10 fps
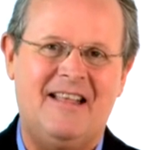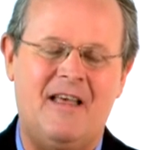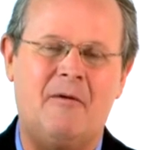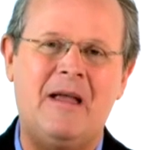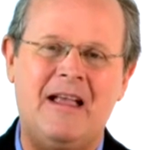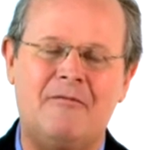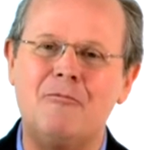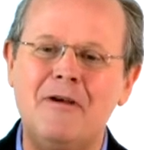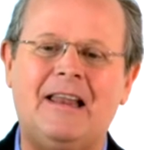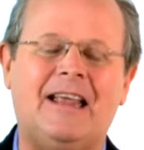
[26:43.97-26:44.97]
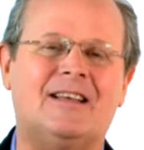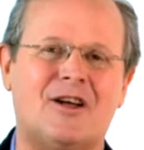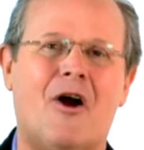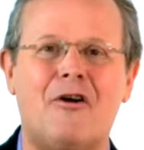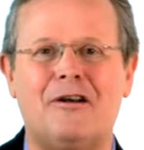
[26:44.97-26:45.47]
that we really is
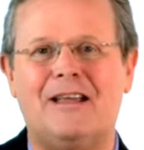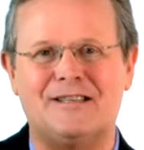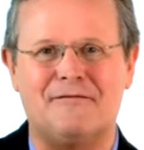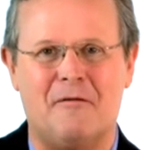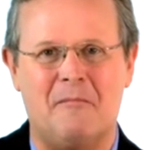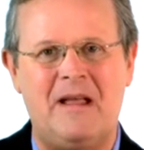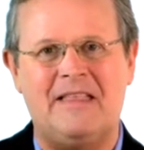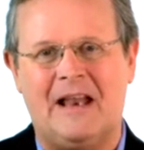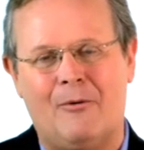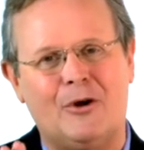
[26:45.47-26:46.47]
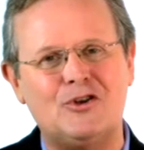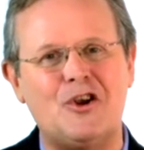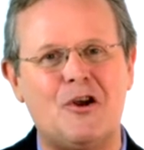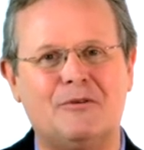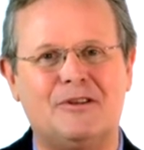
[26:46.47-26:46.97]
a hard lesson for me that I want to
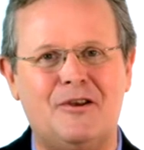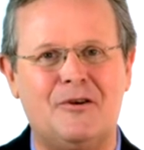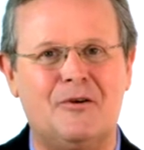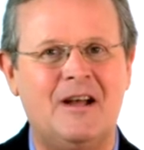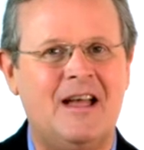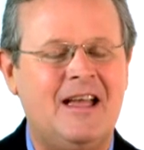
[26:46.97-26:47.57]
share with you.